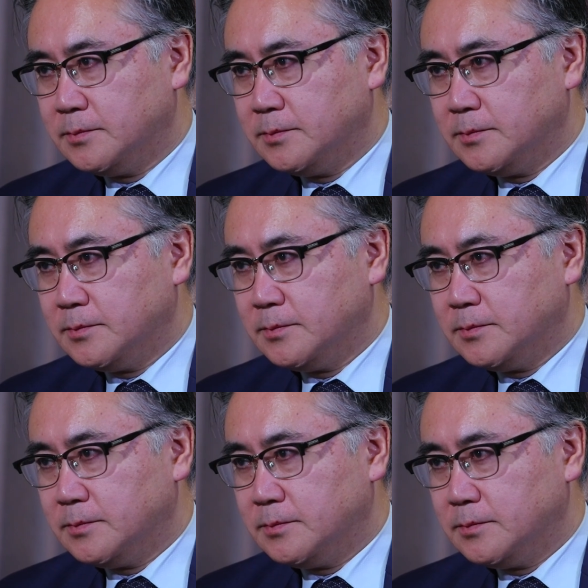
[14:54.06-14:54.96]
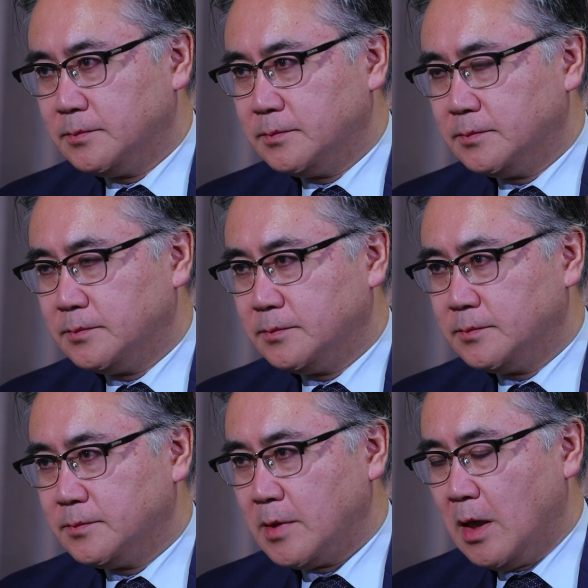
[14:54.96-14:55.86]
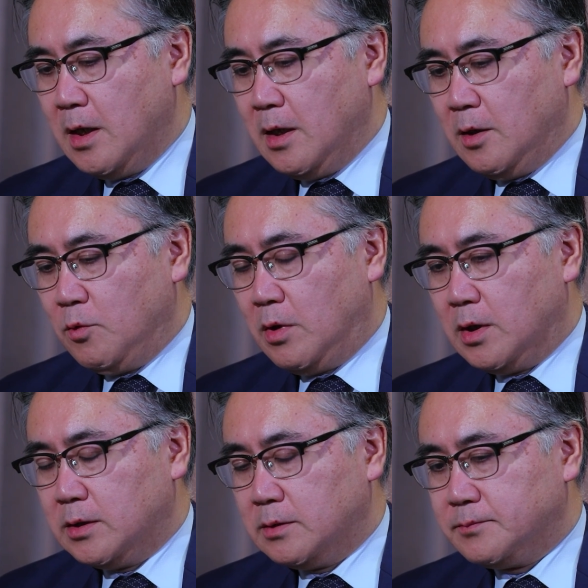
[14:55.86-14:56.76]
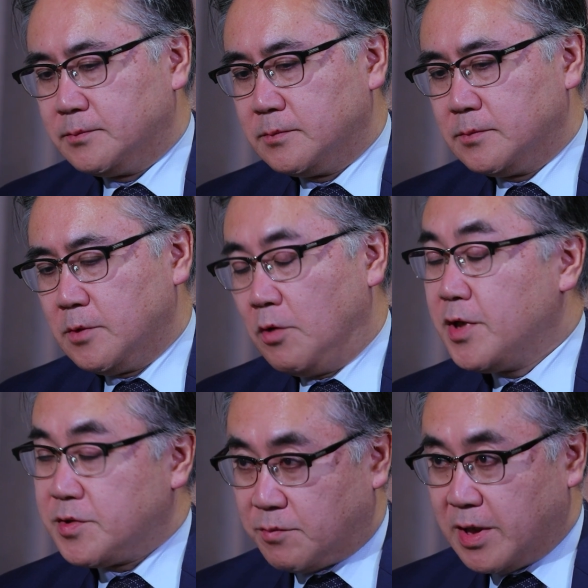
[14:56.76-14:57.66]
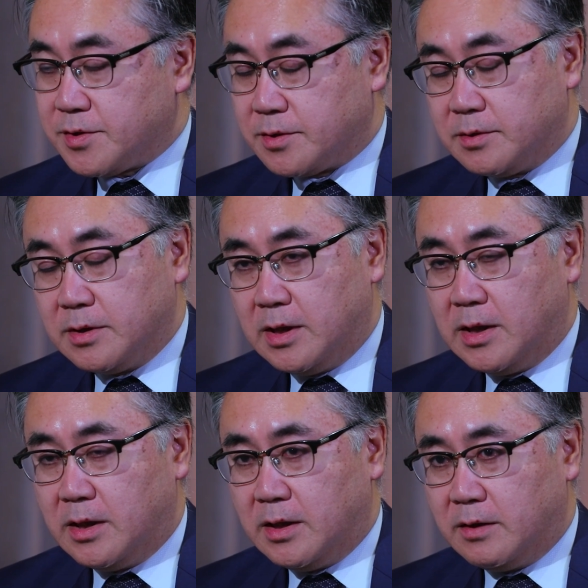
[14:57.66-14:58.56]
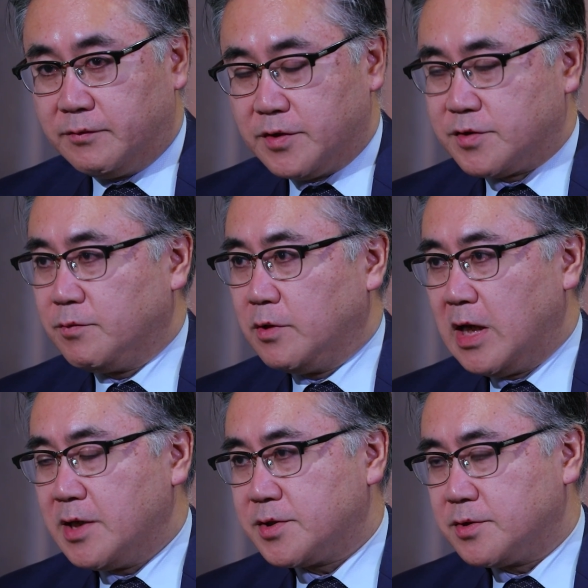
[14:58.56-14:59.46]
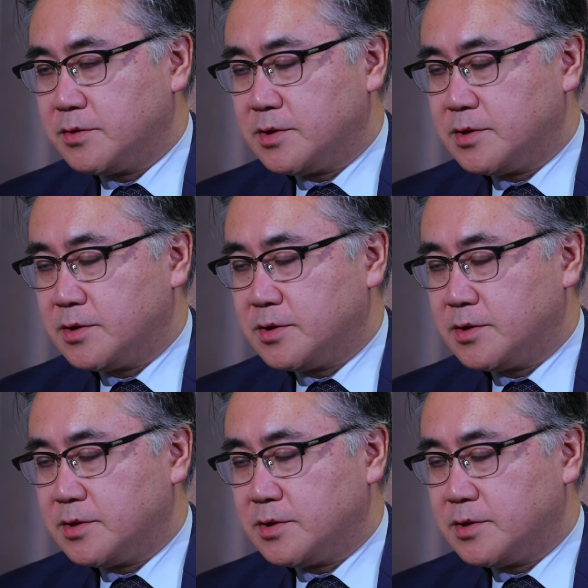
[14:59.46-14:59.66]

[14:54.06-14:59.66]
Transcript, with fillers: to stop this conflict? Well, on this question, uh, first of all, I should